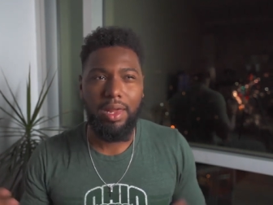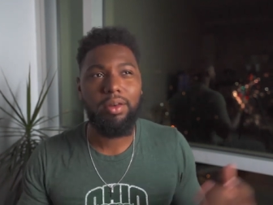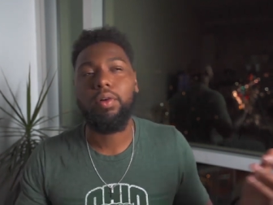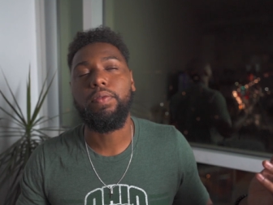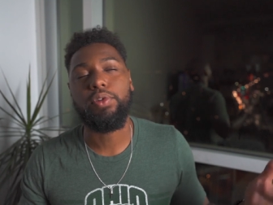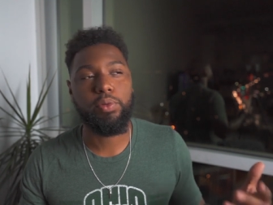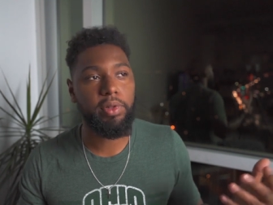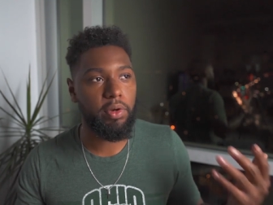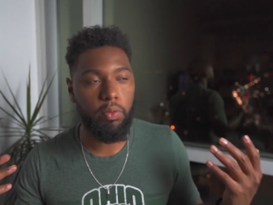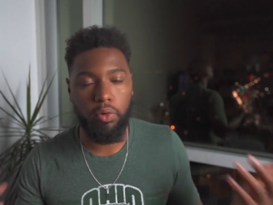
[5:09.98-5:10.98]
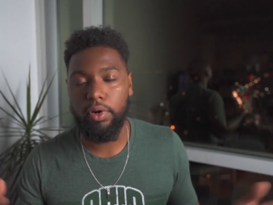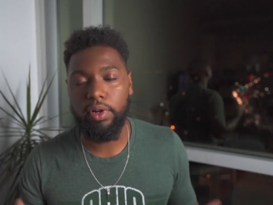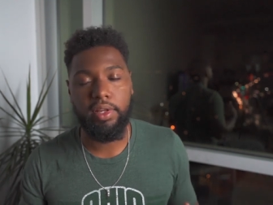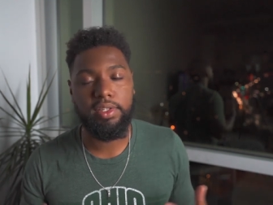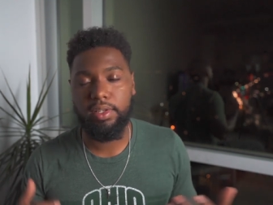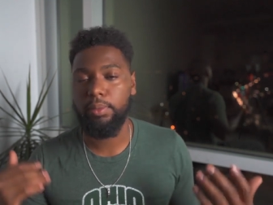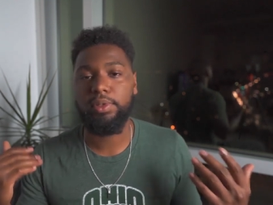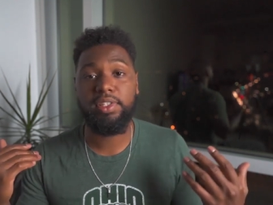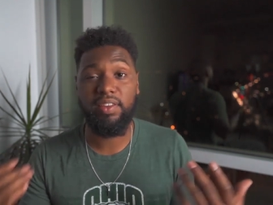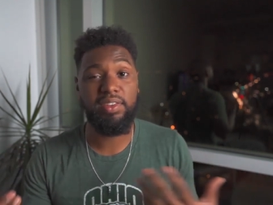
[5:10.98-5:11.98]
I don't know if there's really a rule to this.
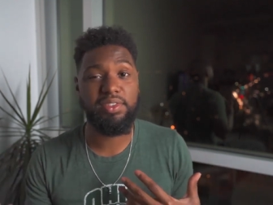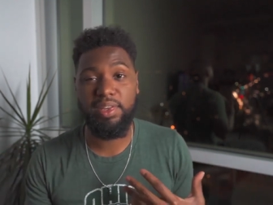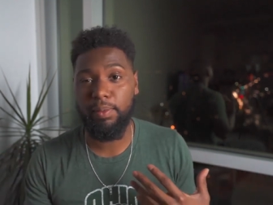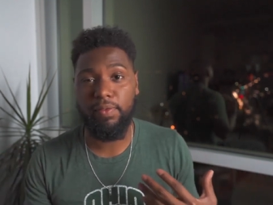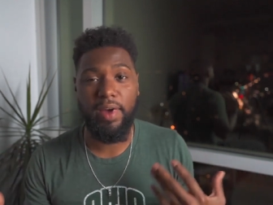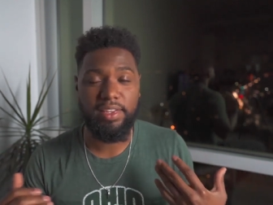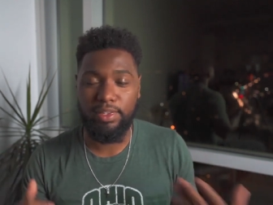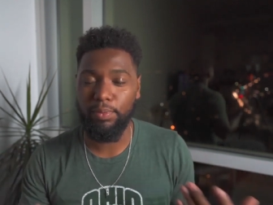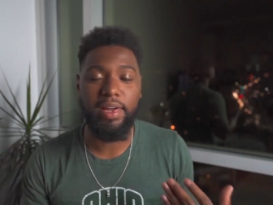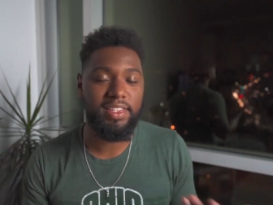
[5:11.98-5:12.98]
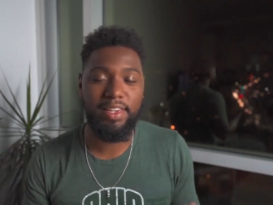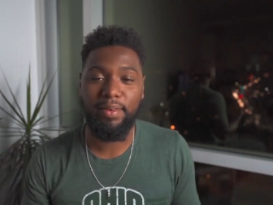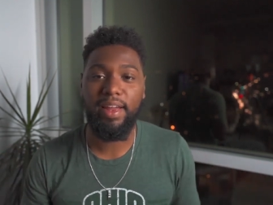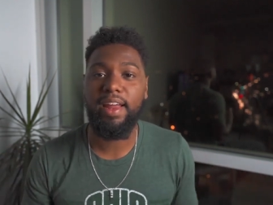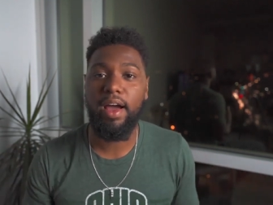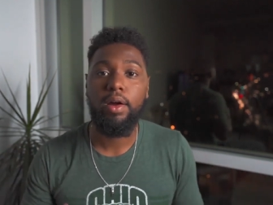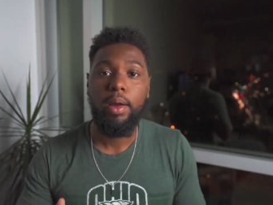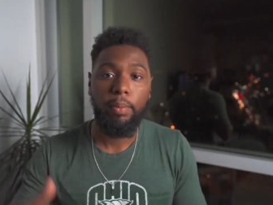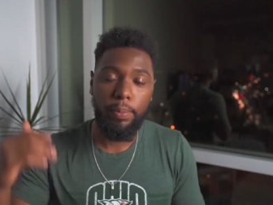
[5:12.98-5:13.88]
I'm just giving you some advice and ranting right now.